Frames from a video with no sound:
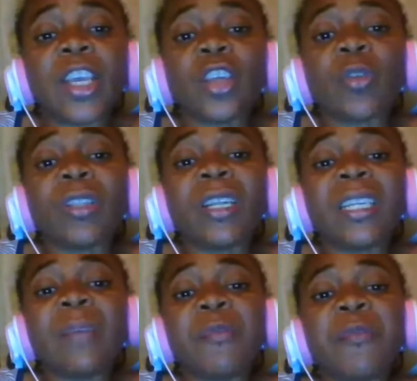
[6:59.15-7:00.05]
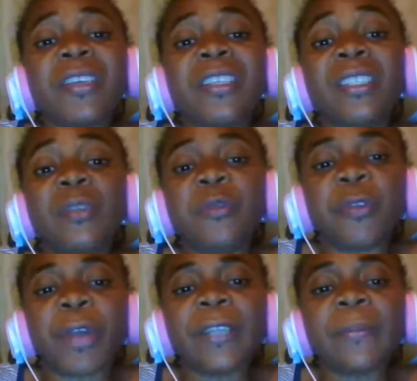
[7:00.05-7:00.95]
You're not going to let them feel
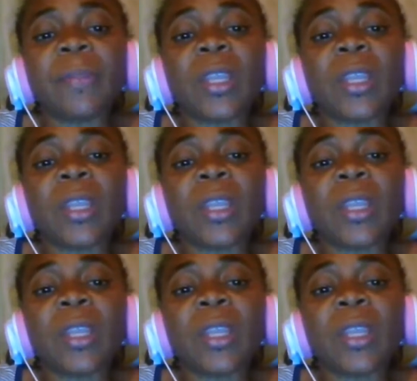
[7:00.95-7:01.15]
different.